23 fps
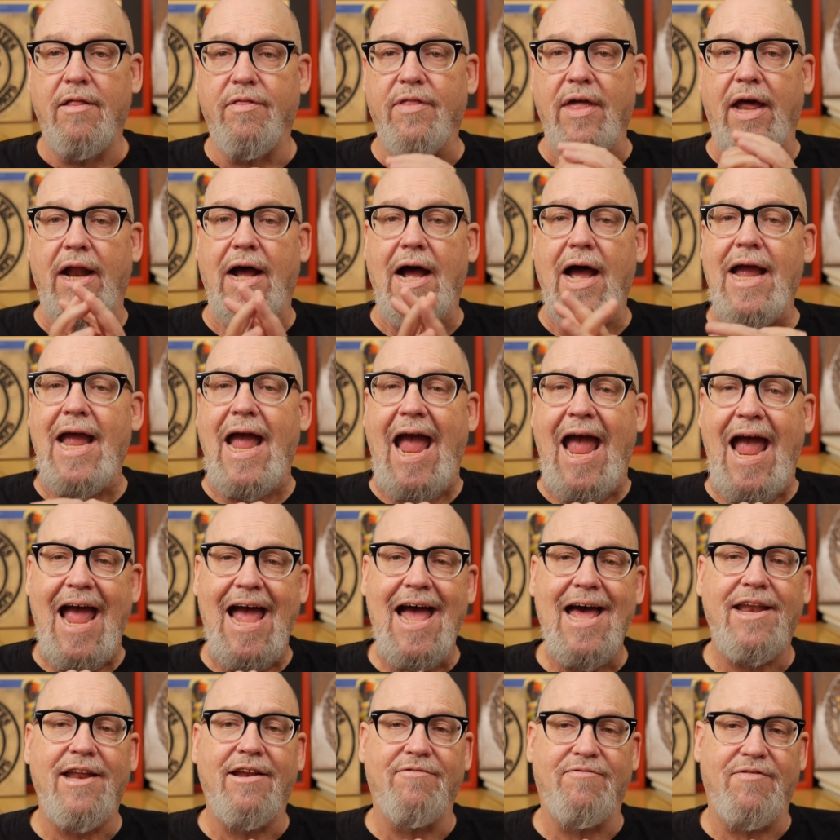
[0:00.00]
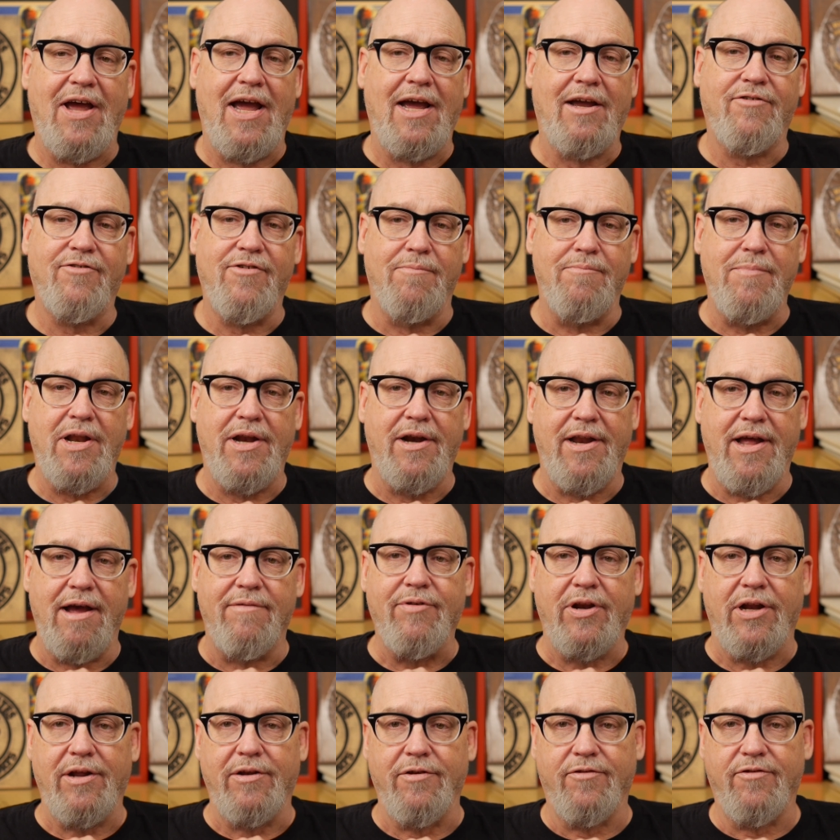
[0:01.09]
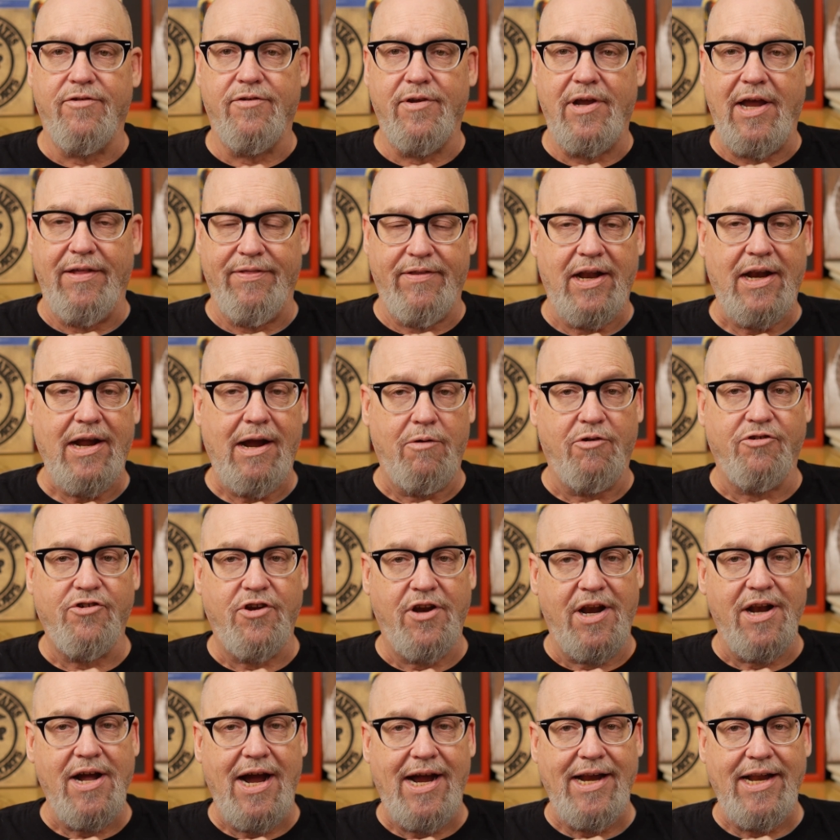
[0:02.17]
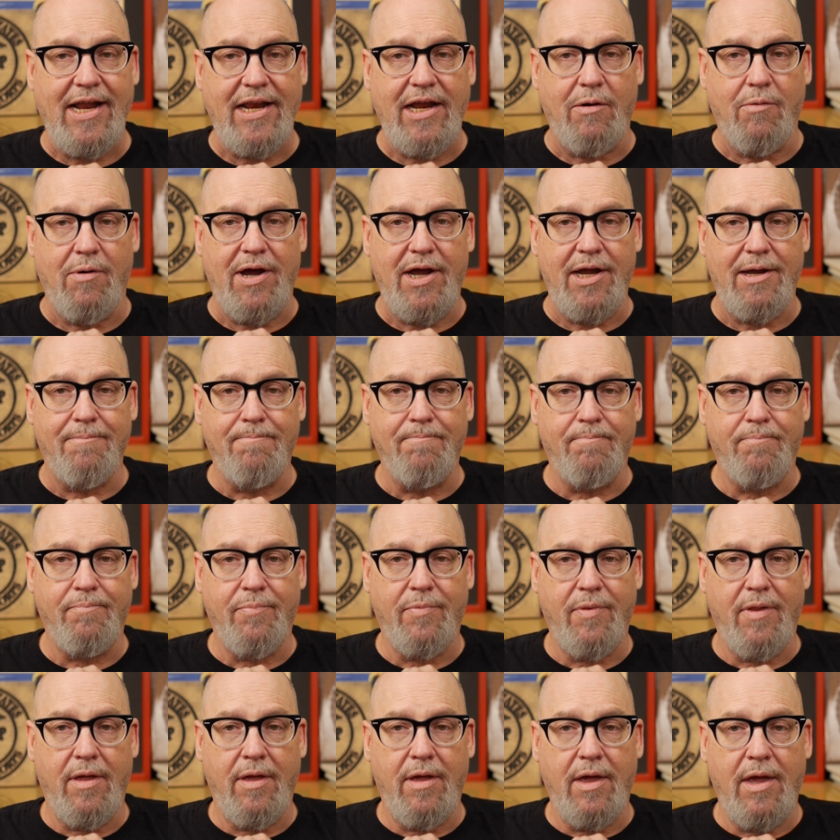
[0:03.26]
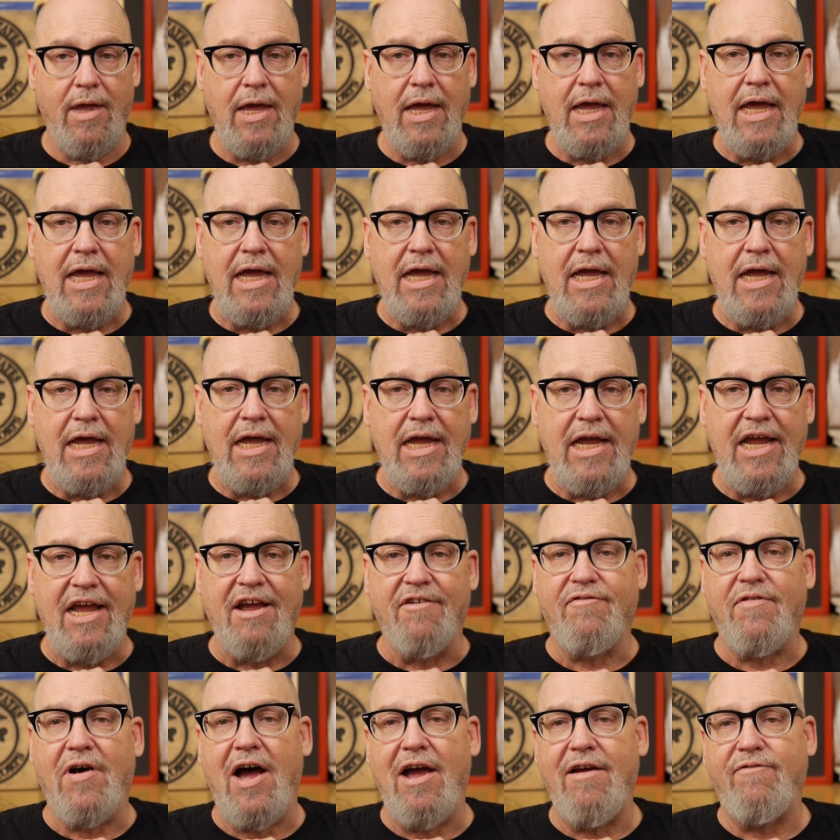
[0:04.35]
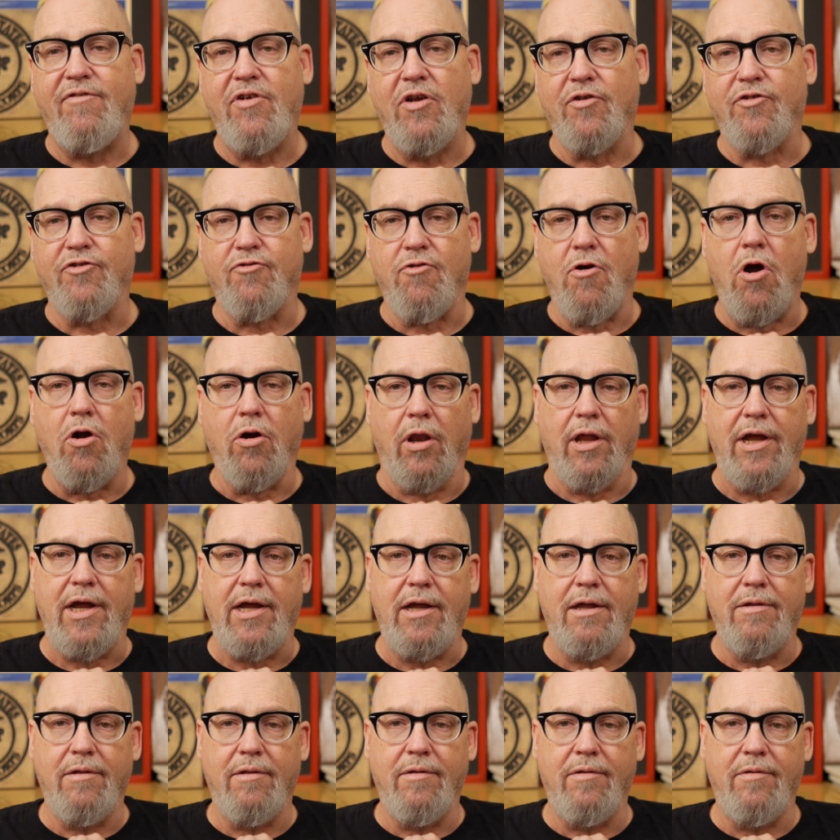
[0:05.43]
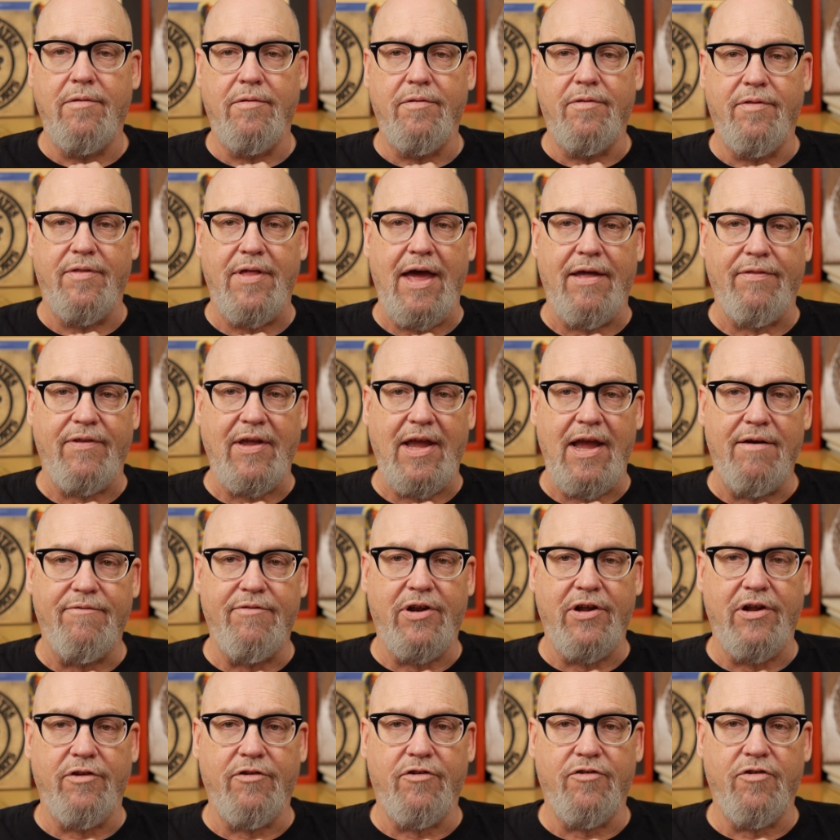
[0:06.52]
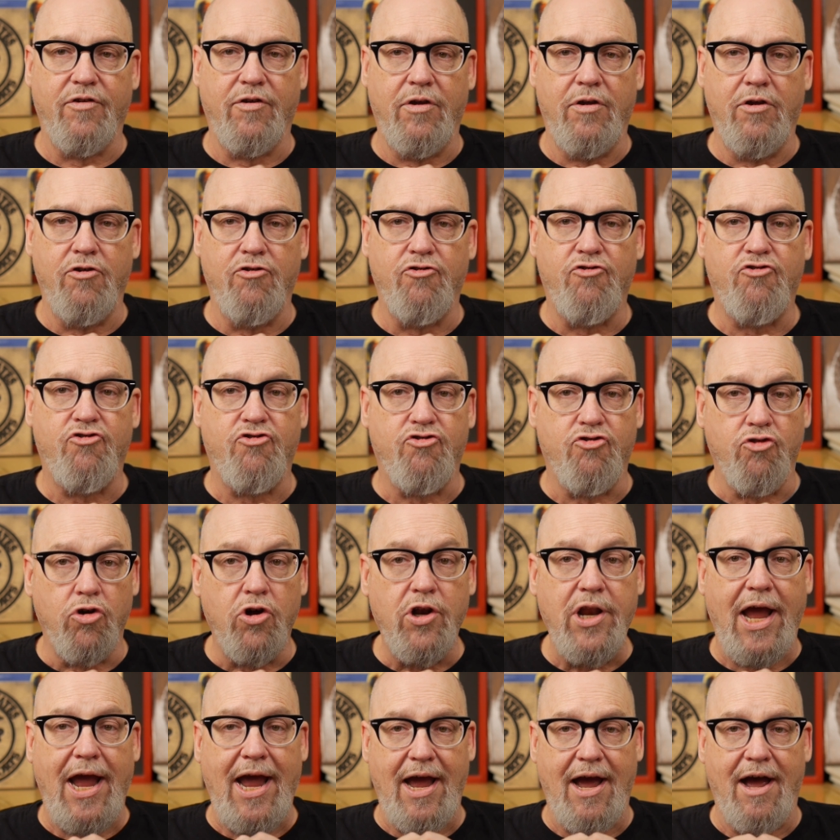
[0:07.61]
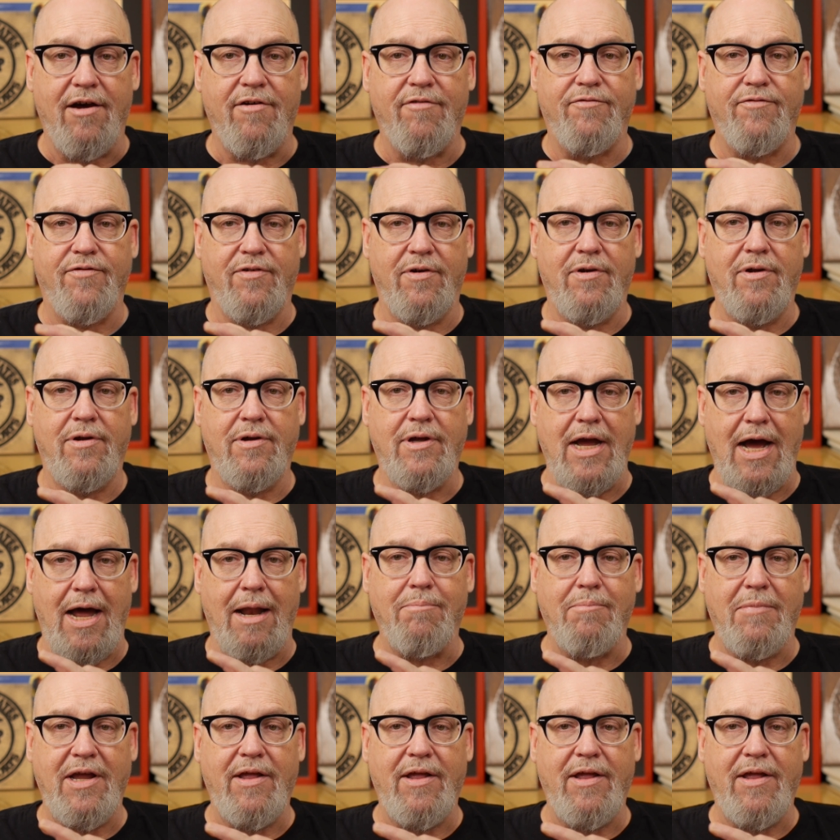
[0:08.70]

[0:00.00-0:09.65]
that I had in fact submitted evidence and that I was denied anyway. If I feel strongly that the evidence should have gotten